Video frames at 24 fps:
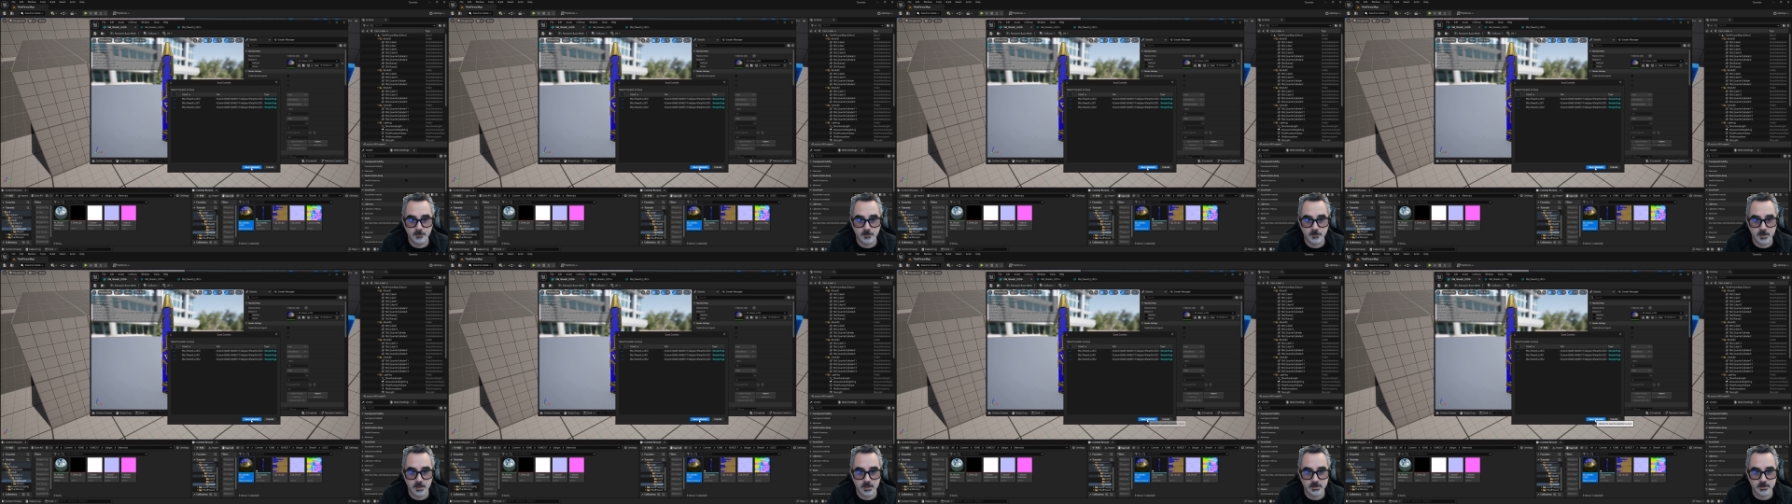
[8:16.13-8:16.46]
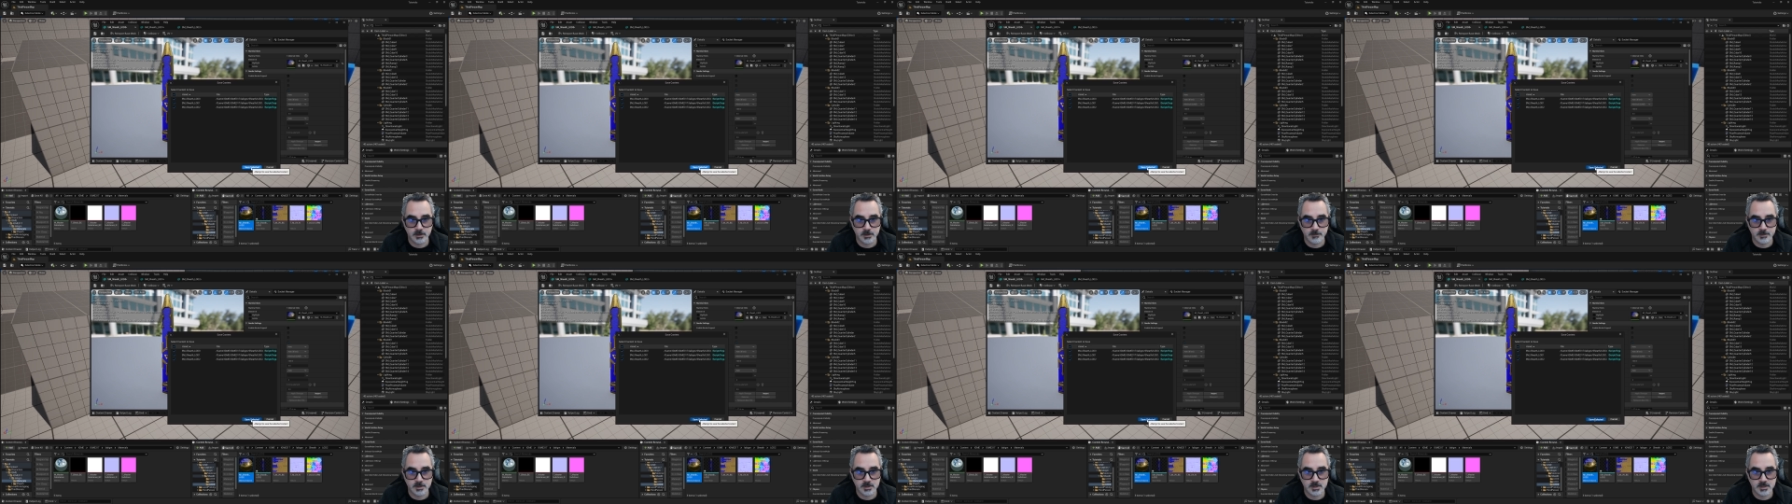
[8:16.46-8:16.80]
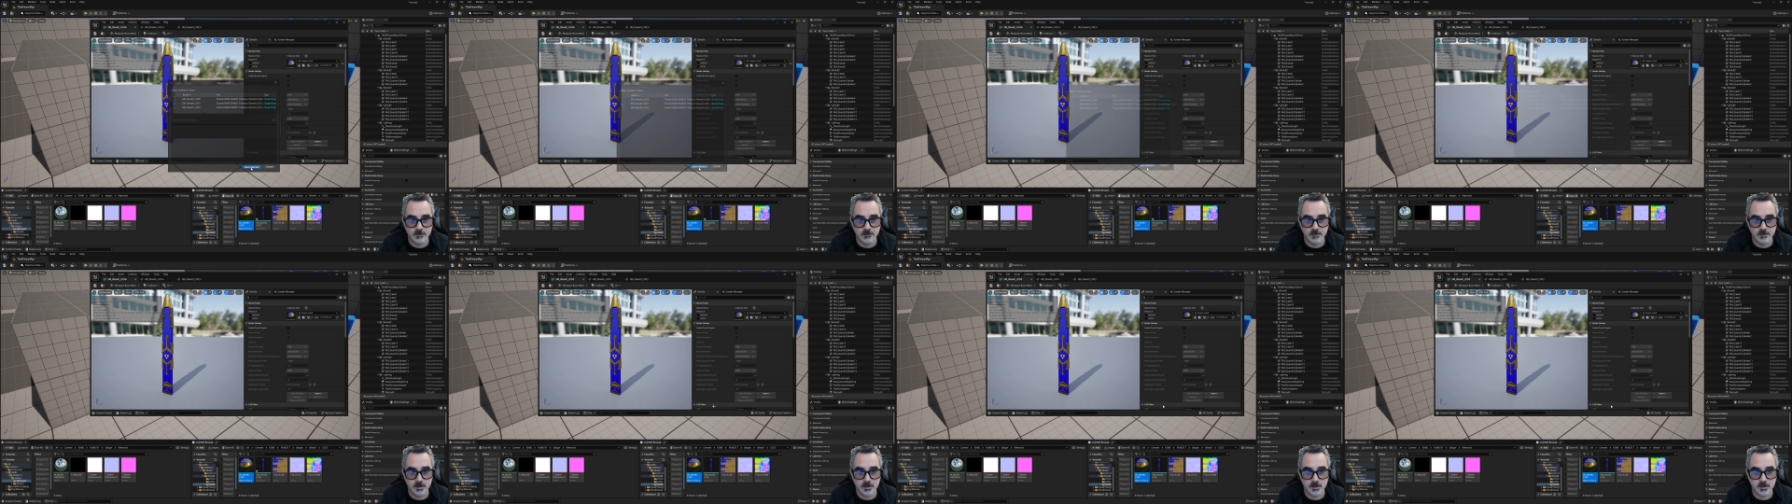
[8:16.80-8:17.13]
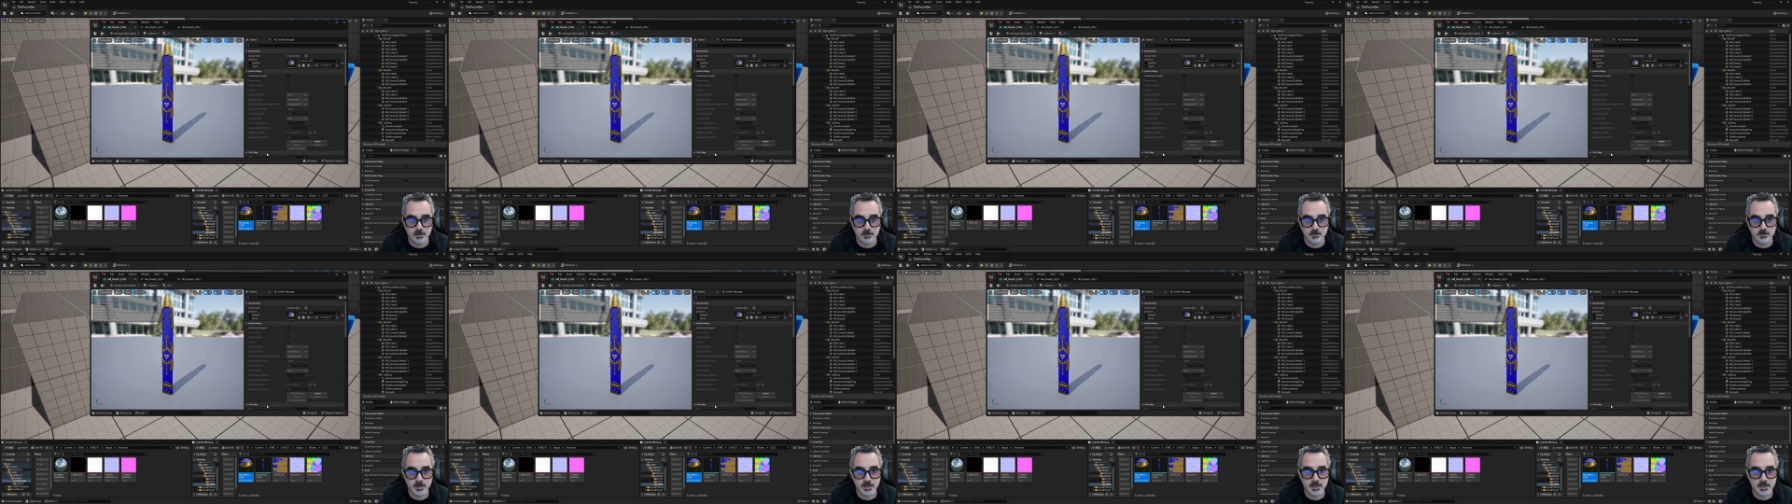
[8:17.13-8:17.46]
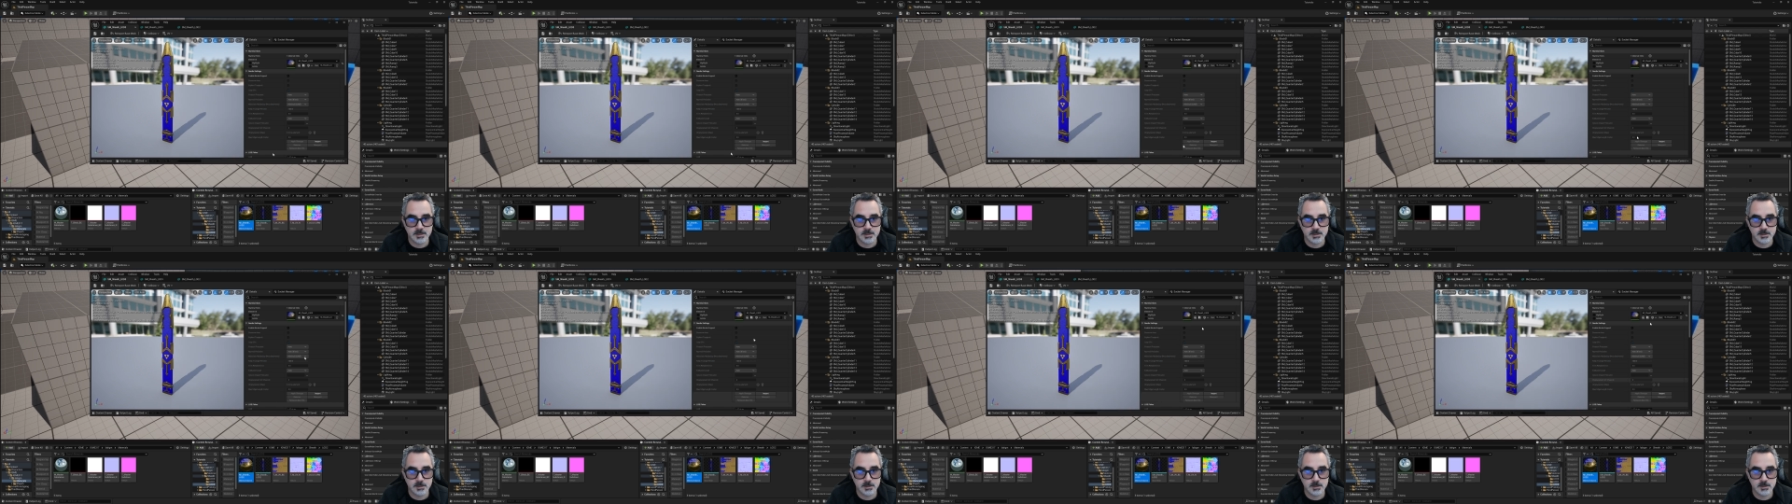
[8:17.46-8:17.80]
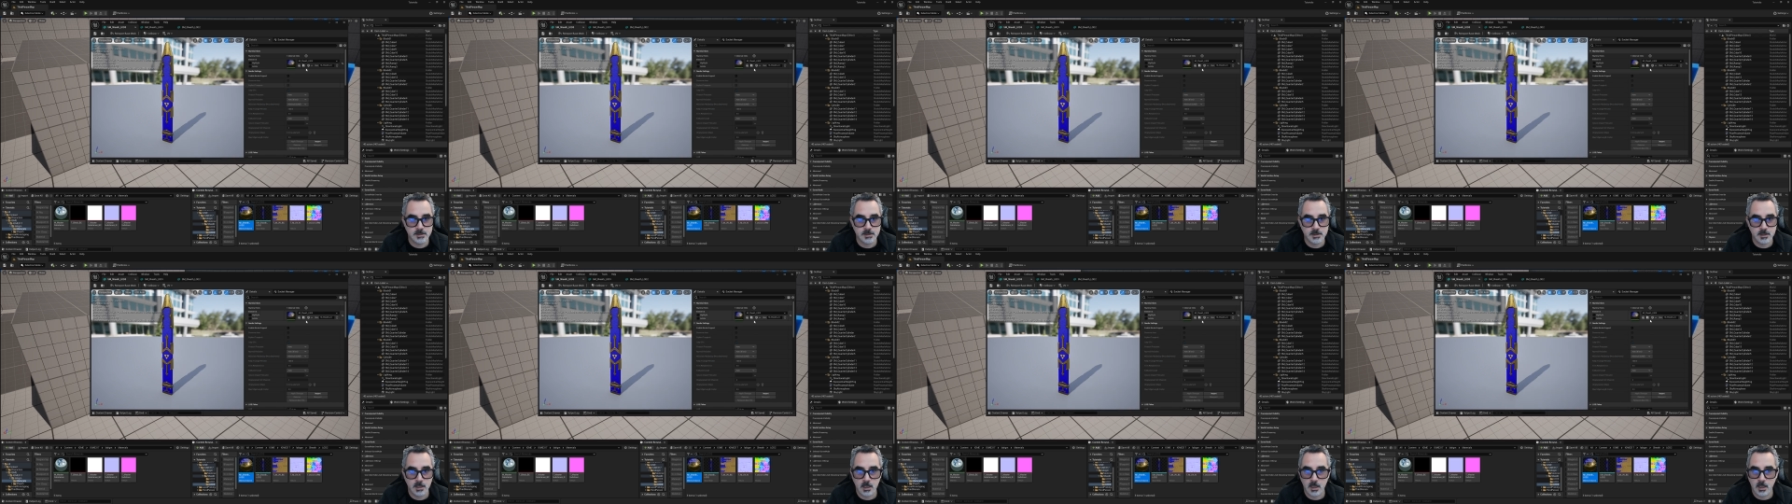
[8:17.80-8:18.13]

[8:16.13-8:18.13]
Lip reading: That's going to be saving the 3 assets.